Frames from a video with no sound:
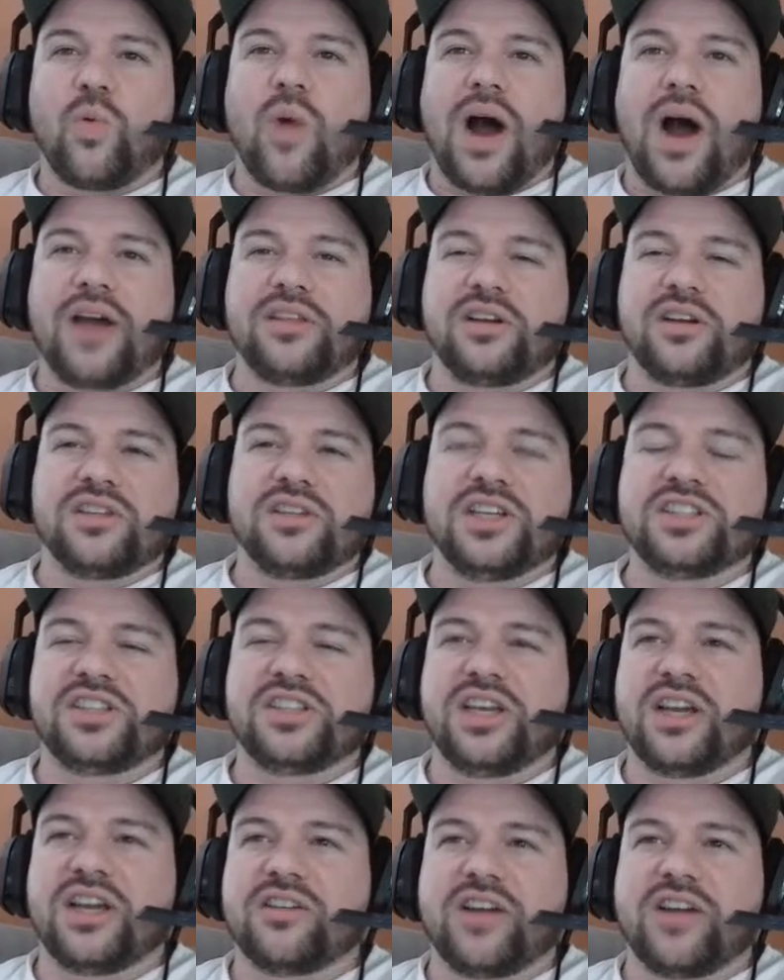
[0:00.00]
why they're
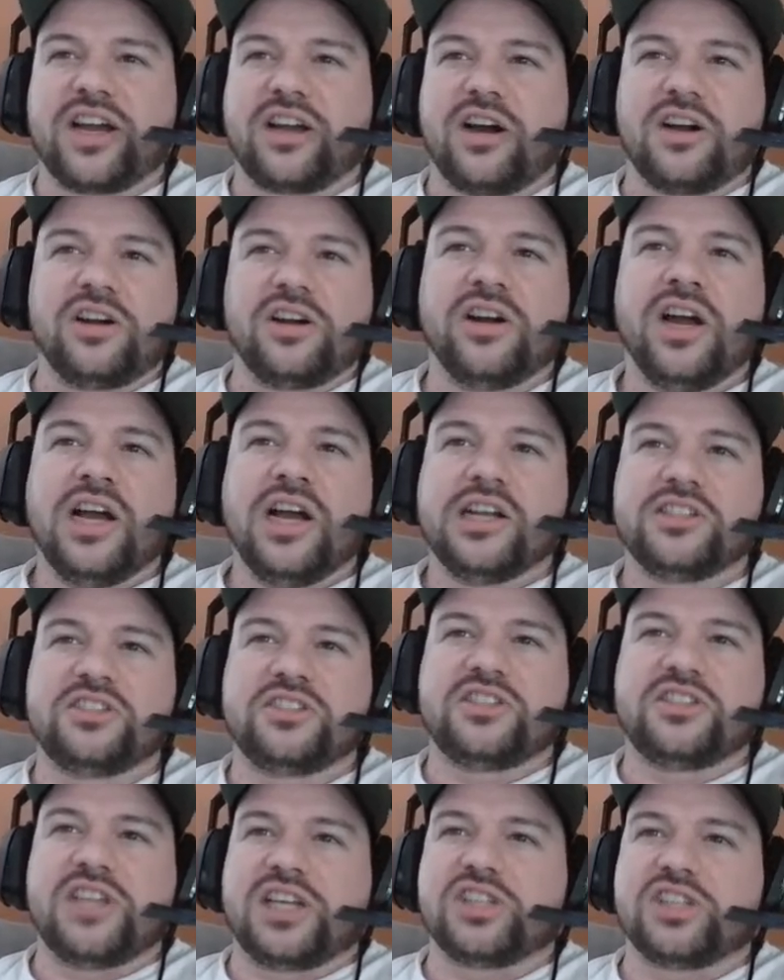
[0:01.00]
listing like our
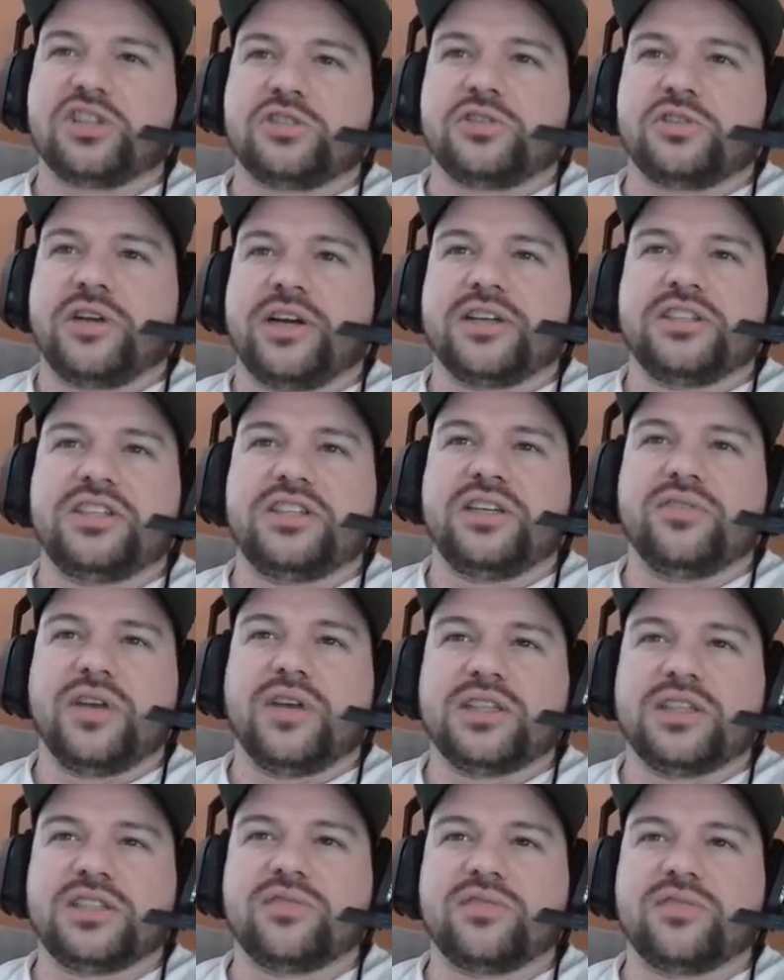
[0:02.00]
6th-string
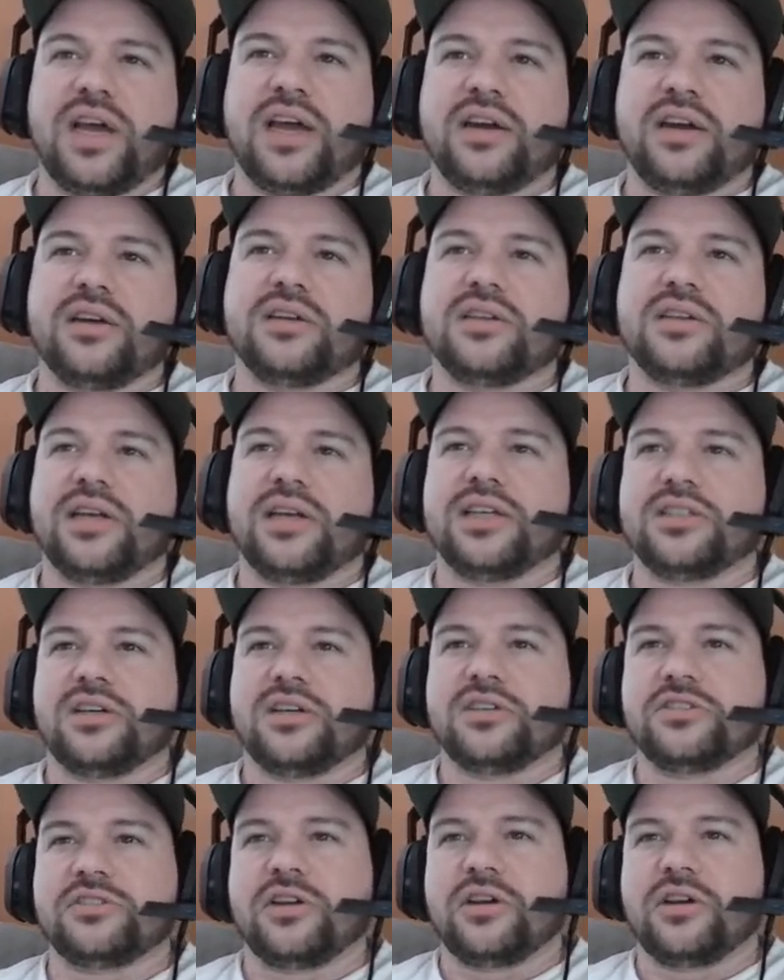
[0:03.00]
defensive end as our
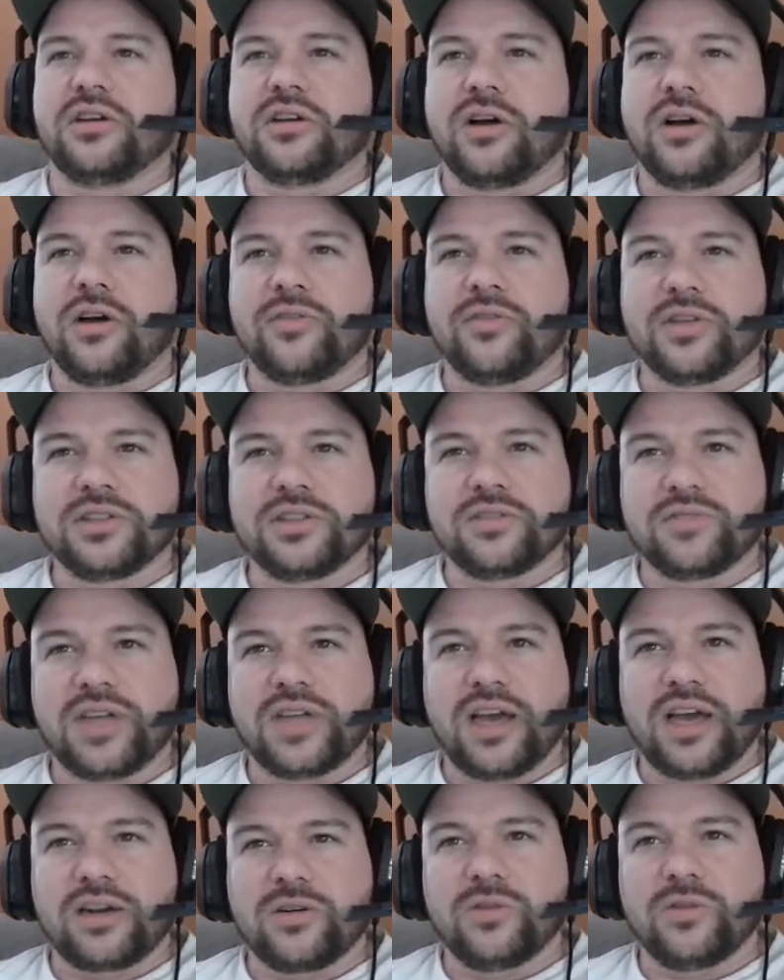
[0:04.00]
starting offensive
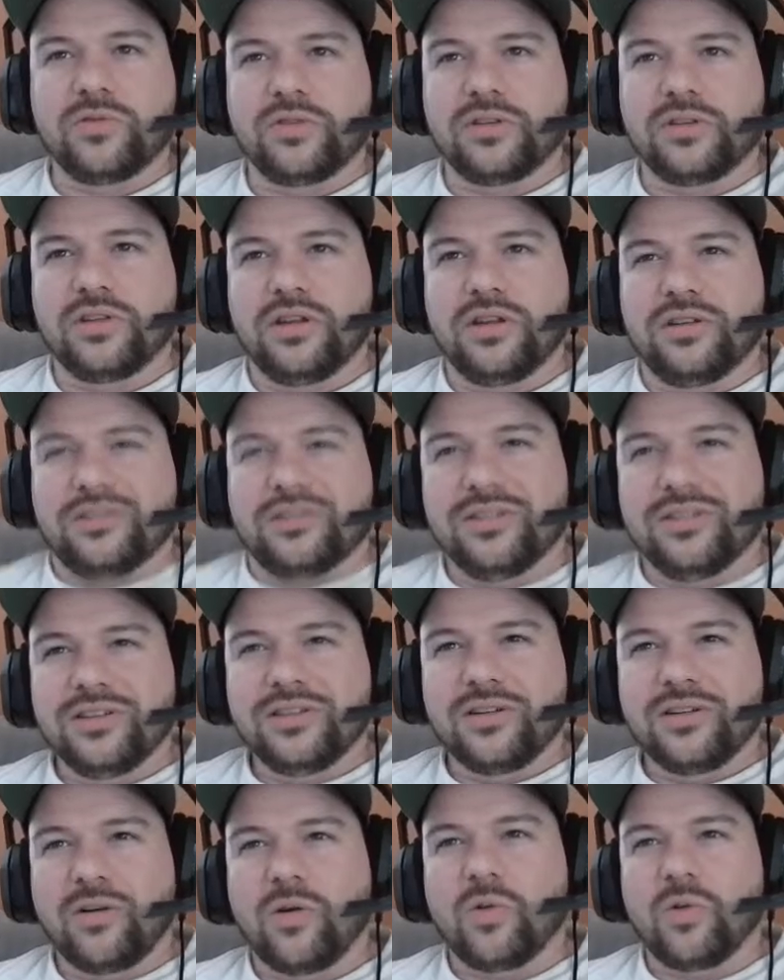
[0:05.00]
tackle for the
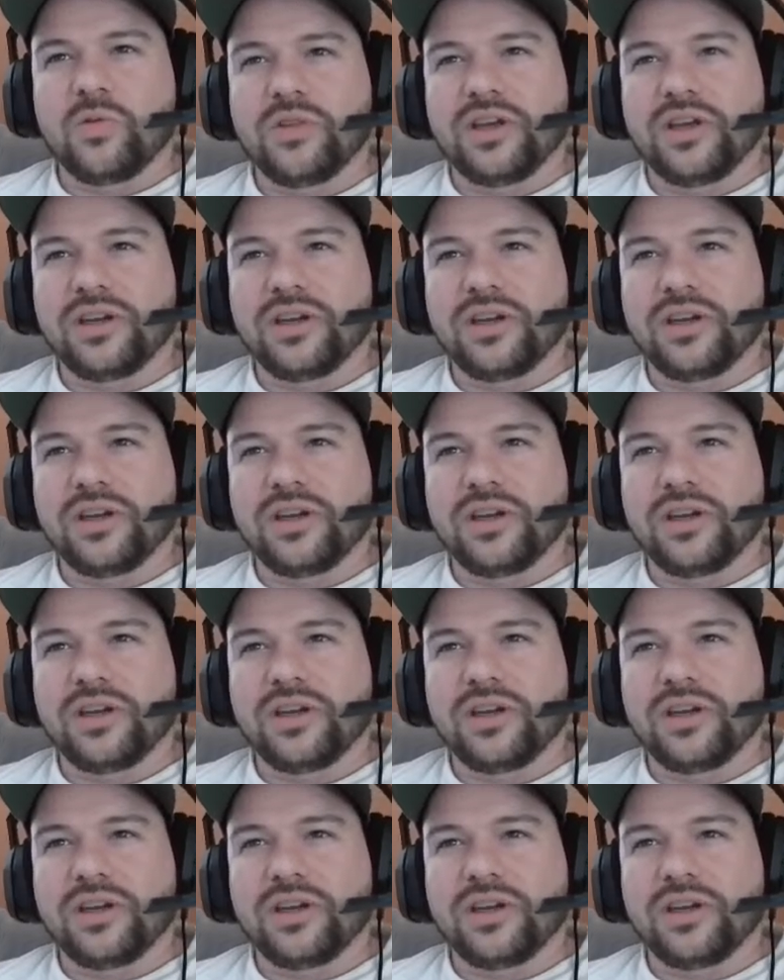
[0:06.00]
holding.